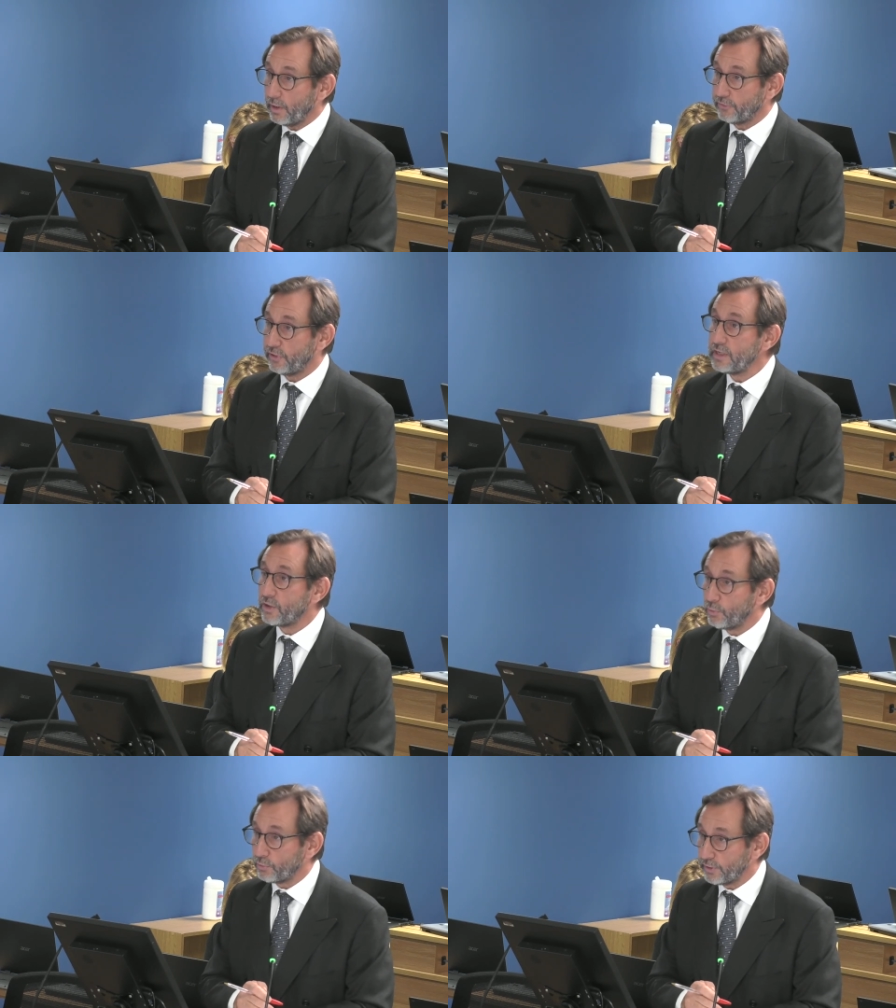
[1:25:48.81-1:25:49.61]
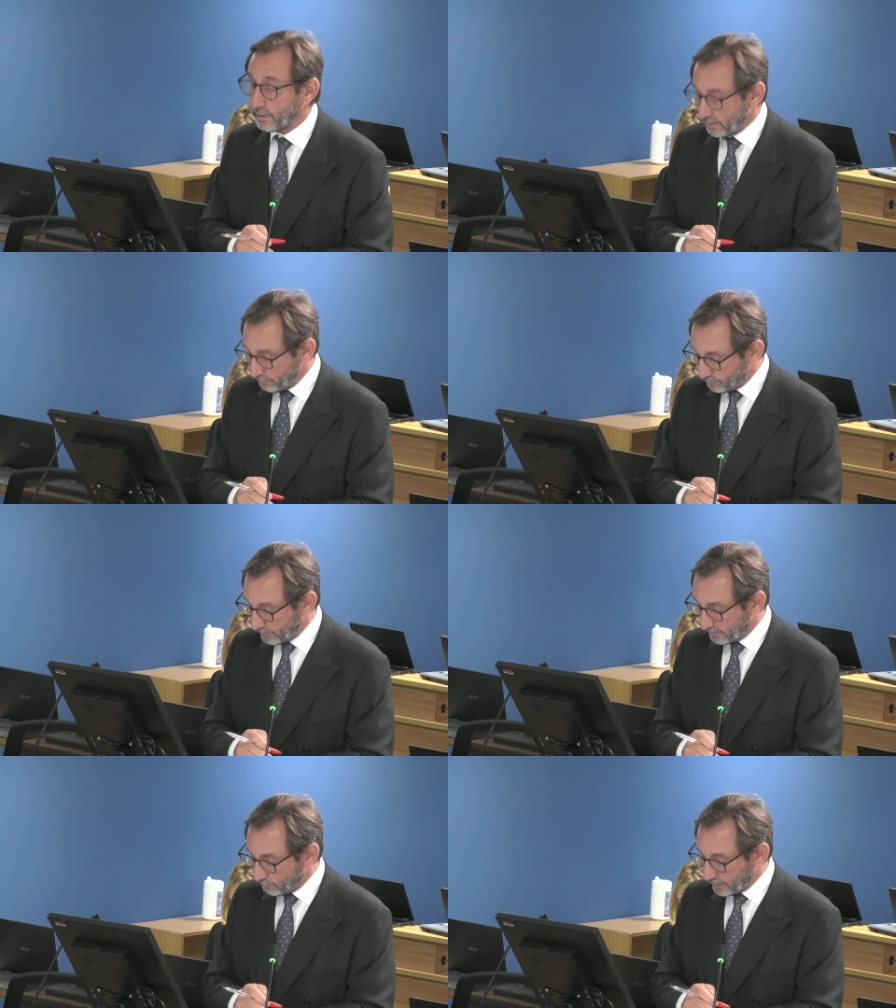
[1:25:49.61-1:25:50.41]
as he called it,
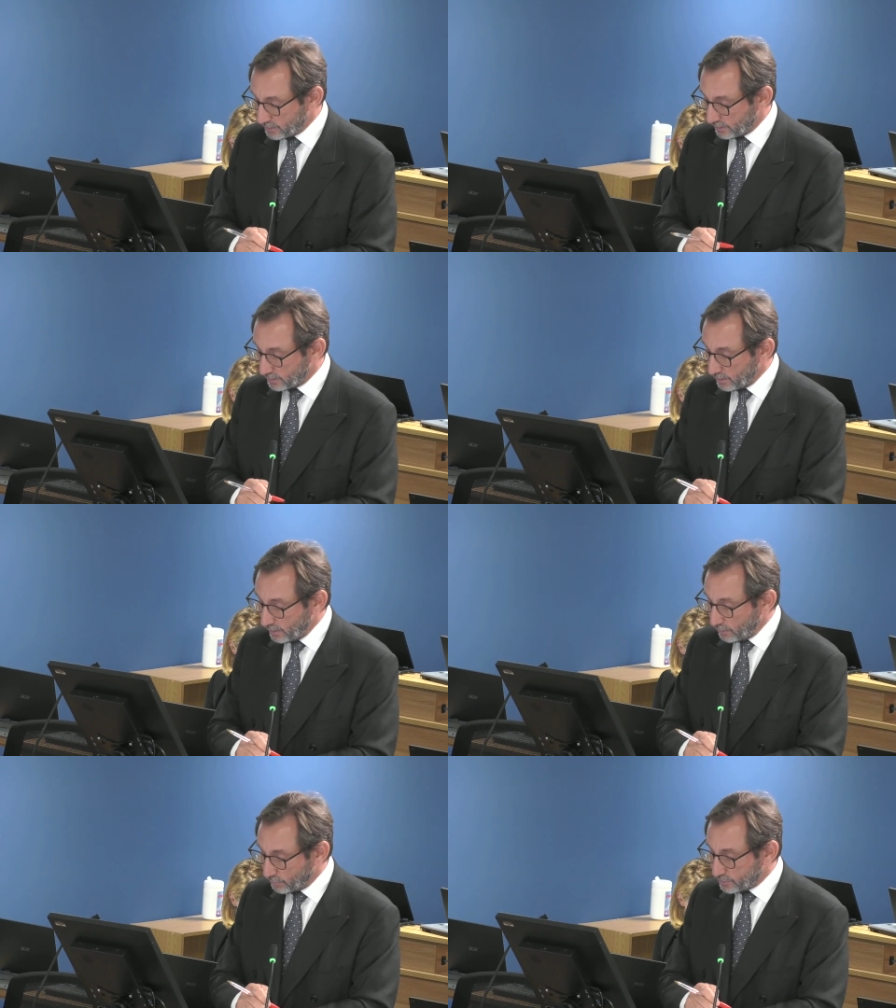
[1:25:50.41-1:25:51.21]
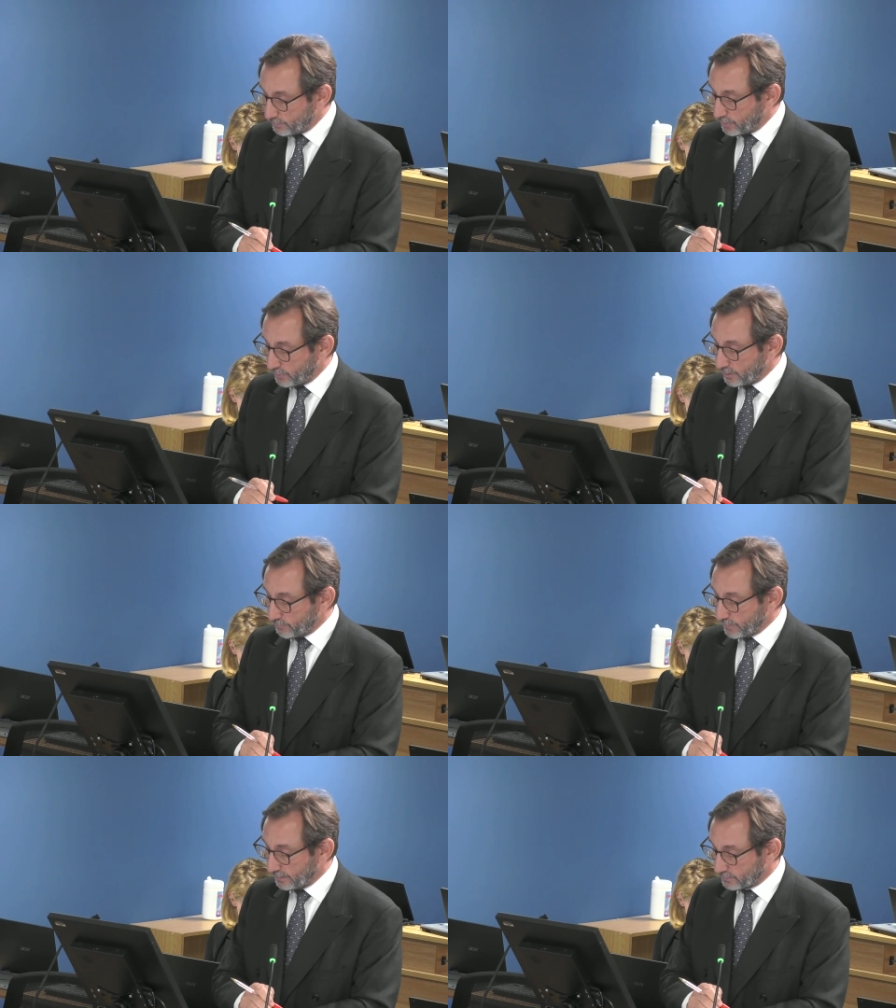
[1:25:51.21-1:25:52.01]
fire rated, or simply that he
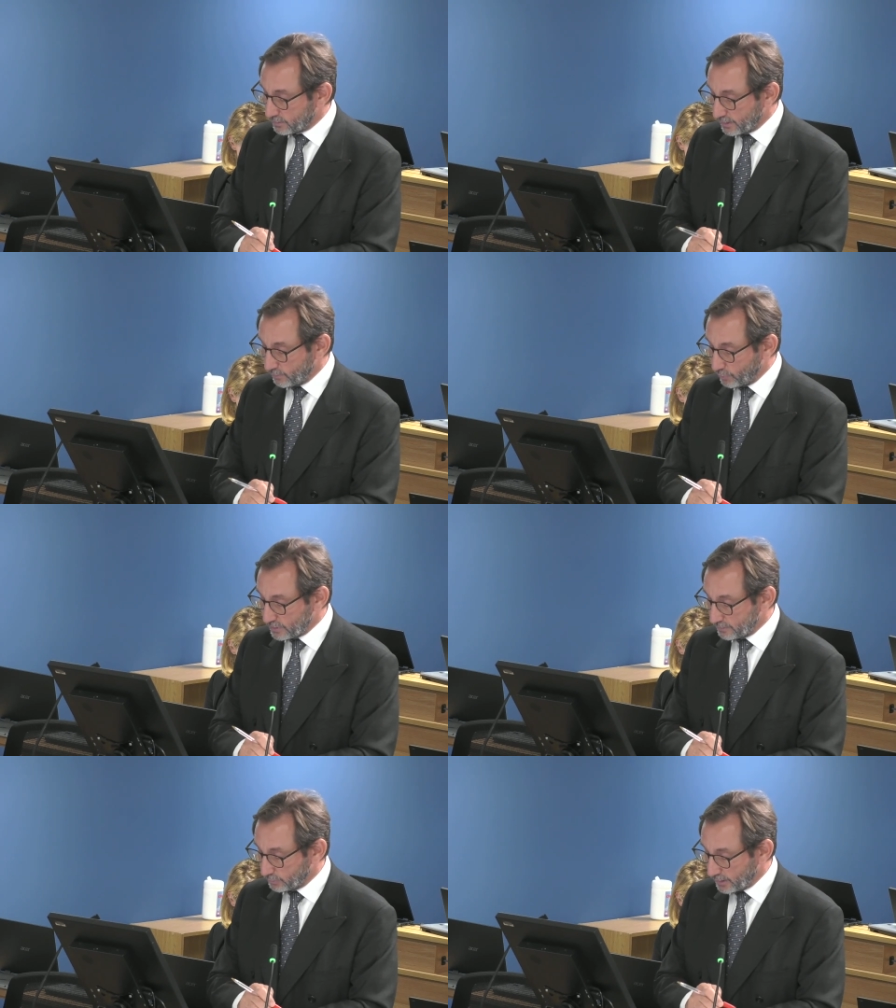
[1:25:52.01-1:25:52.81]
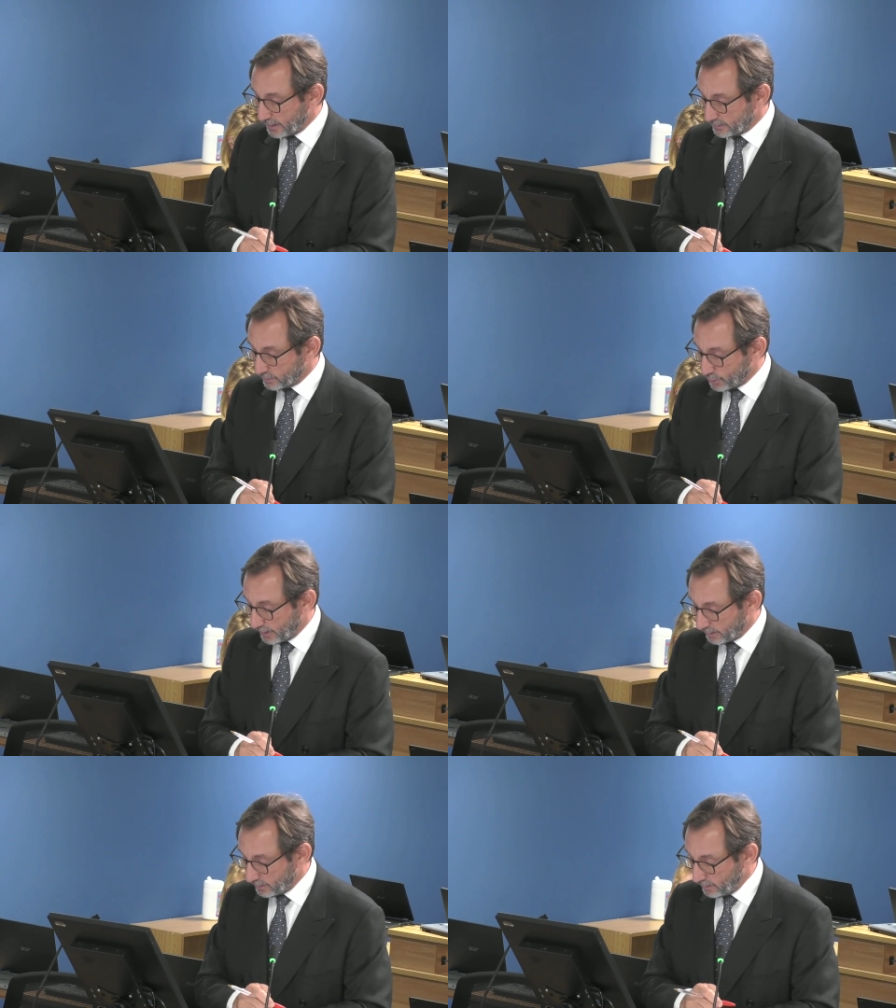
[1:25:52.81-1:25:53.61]
failed to take reasonable care to
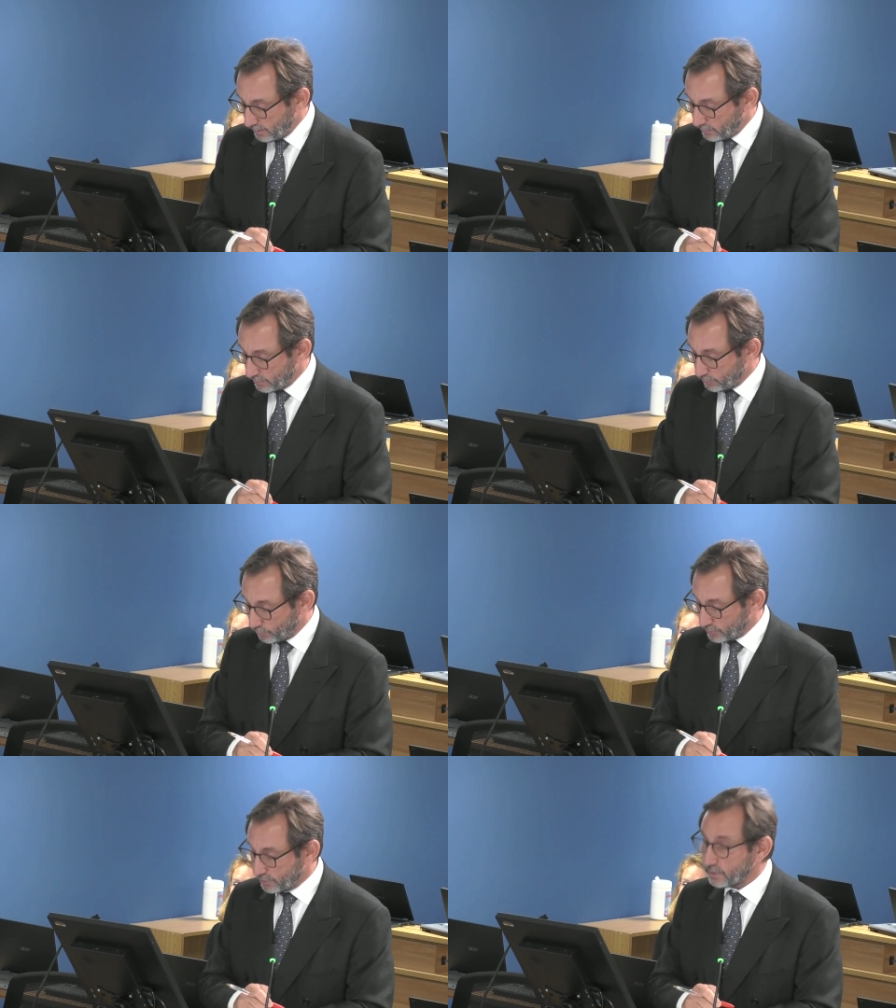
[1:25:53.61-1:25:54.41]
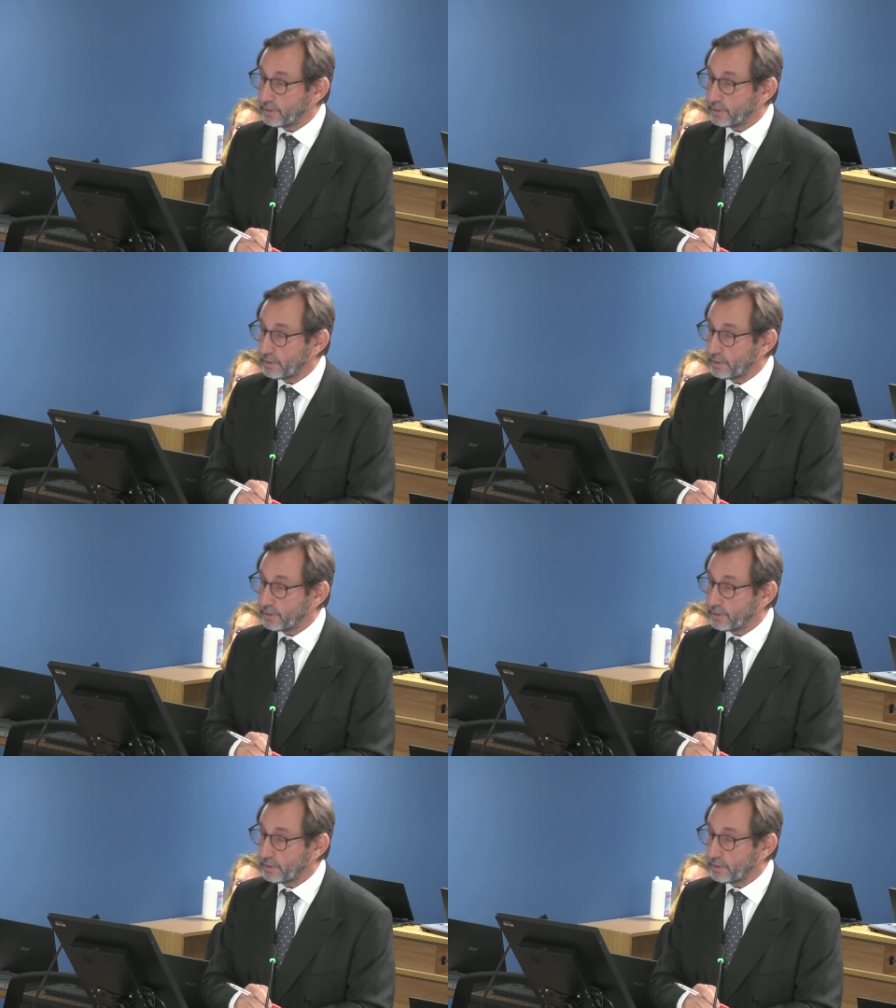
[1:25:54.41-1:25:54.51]
check that it was indeed